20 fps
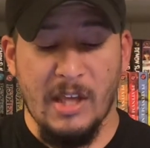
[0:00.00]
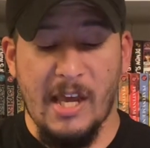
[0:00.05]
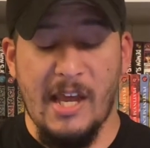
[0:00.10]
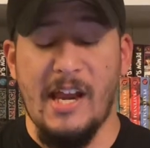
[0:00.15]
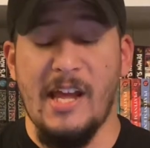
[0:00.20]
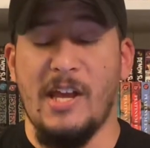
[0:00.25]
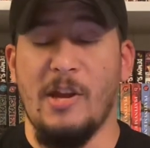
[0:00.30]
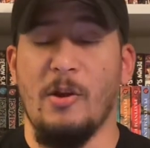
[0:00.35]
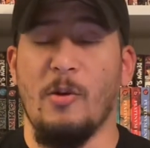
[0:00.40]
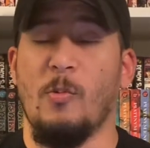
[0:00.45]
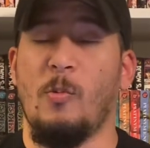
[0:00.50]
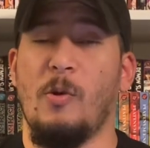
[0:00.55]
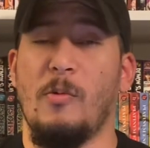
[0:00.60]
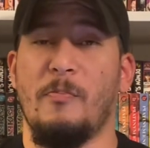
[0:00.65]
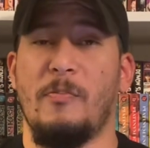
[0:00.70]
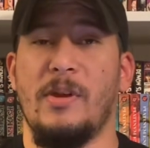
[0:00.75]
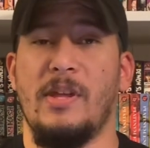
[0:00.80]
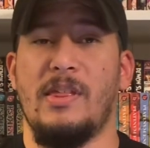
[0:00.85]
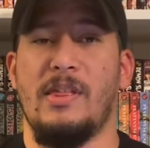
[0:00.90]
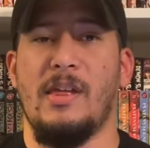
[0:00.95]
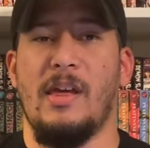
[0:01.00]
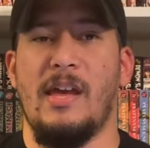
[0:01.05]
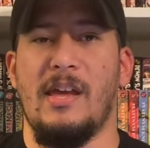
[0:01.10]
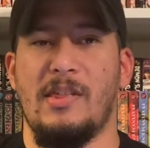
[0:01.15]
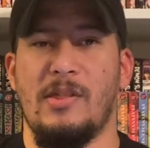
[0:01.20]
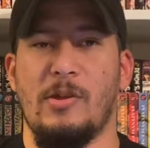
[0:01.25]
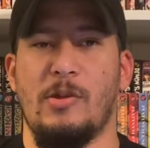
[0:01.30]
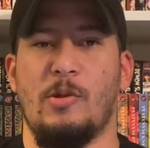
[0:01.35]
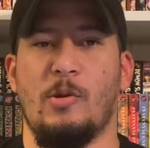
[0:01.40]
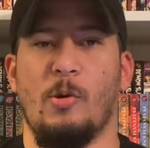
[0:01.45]
And I hear One Piece
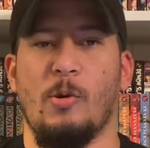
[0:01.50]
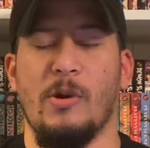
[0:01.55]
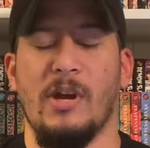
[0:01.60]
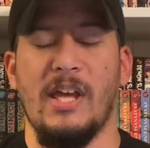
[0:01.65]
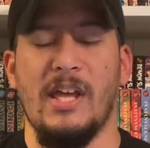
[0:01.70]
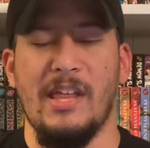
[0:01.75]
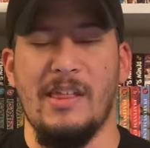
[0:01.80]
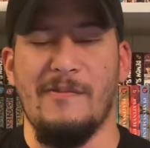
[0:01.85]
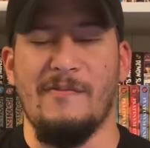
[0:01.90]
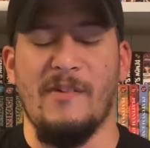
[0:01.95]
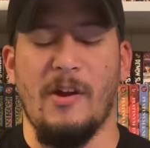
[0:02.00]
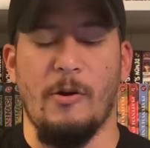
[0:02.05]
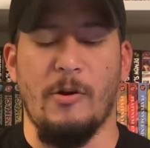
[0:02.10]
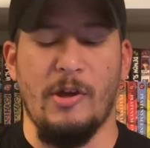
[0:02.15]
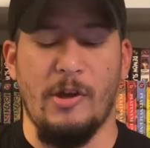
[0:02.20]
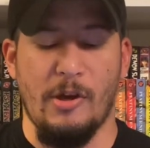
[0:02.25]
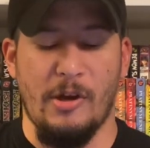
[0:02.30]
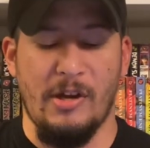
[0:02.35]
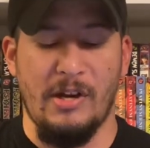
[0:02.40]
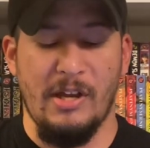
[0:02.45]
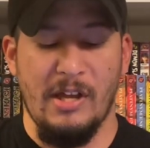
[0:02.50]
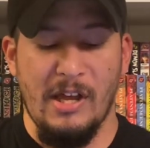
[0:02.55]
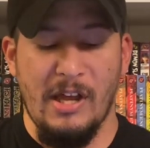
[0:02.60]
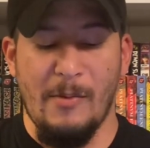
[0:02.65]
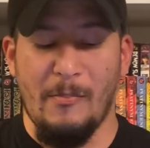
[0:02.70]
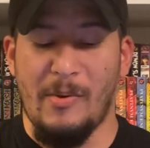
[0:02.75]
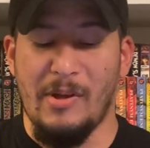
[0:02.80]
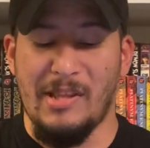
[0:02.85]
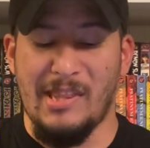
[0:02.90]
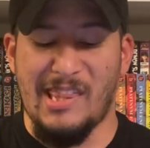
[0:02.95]
Ace's story is very good.
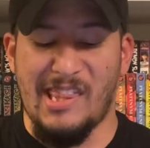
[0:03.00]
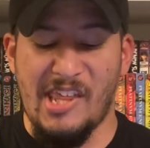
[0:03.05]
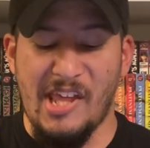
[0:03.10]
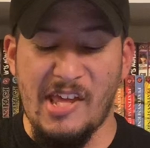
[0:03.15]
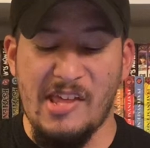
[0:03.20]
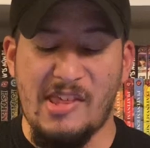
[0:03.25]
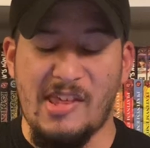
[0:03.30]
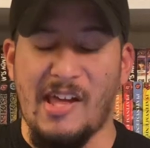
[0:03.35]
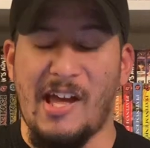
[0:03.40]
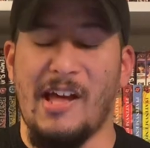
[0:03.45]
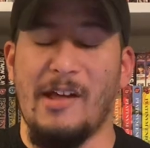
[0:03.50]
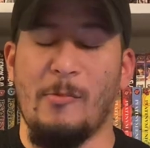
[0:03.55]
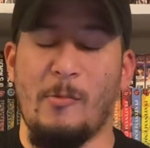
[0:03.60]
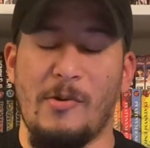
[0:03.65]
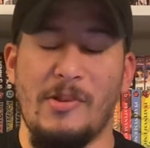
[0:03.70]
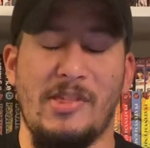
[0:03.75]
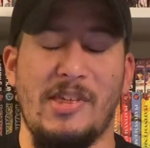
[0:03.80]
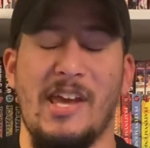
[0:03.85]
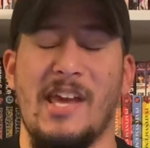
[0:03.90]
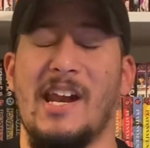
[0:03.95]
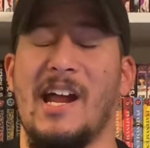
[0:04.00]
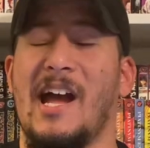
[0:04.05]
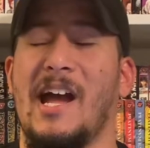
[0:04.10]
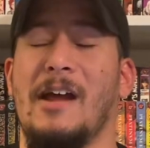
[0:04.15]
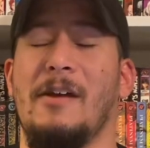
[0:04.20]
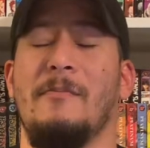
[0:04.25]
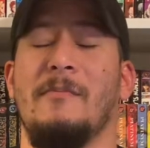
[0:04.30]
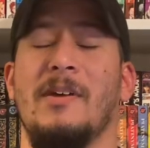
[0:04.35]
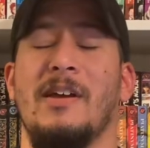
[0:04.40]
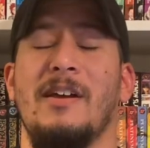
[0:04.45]
But this, once again, I
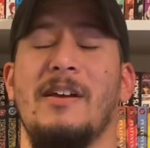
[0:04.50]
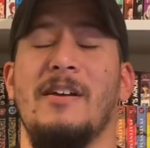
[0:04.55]
am